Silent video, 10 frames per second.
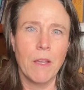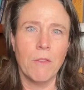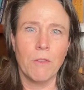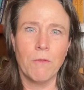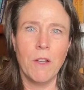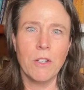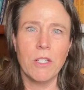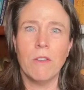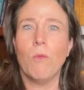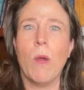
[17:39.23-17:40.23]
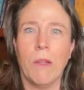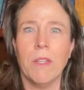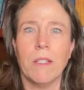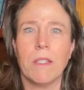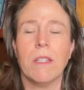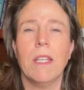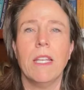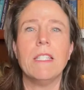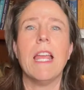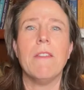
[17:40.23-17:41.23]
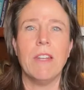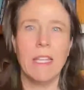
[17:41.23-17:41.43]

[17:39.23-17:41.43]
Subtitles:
of your function of wellness, is to have an